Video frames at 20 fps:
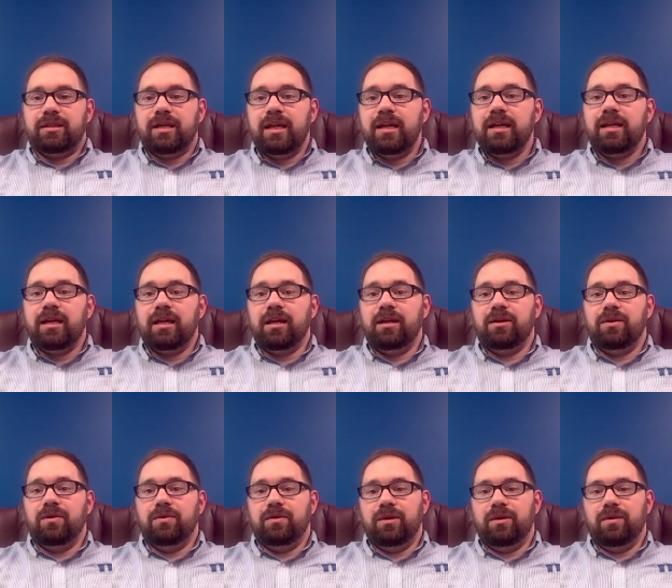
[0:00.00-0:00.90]
thinking
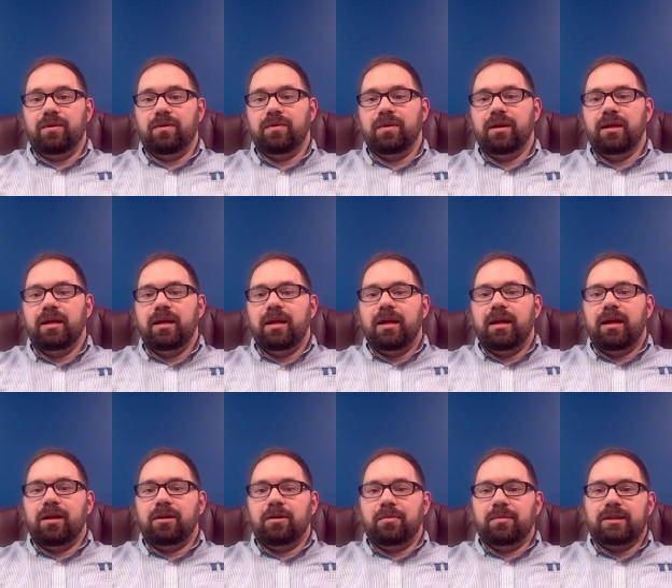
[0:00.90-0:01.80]
you do
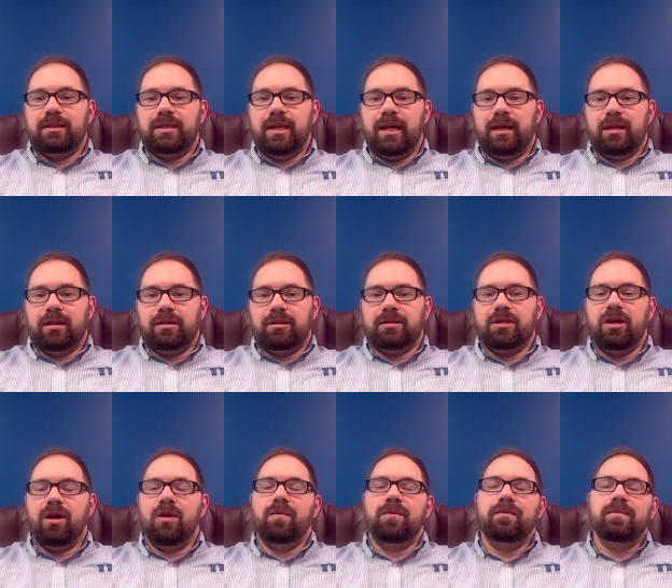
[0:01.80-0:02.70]
and are mistaken?
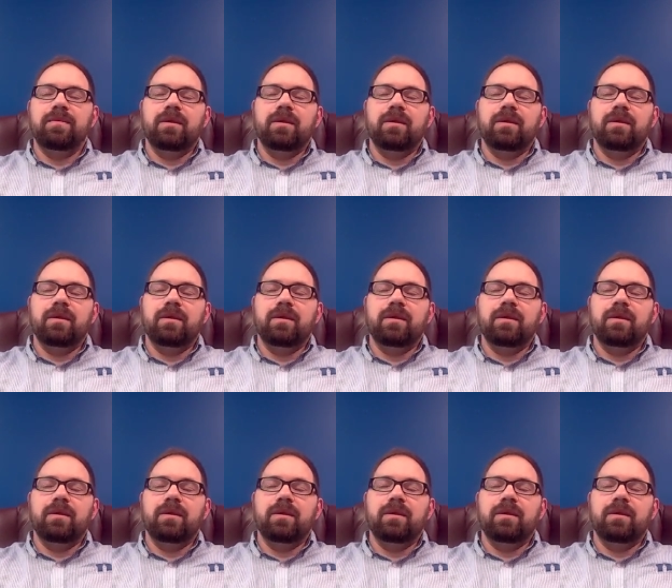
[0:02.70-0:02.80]
So